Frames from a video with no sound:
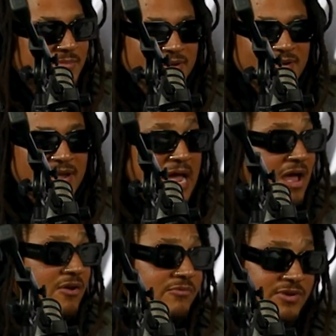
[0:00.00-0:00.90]
I'm like, all right,
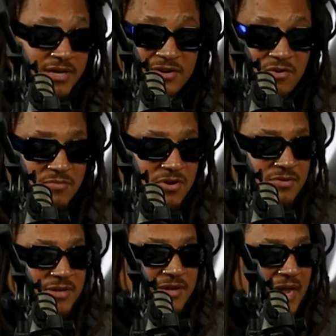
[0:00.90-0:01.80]
I don't fucking know,
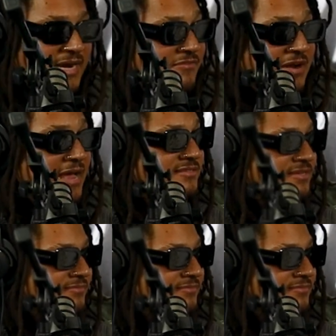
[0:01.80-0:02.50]
bro. I never asked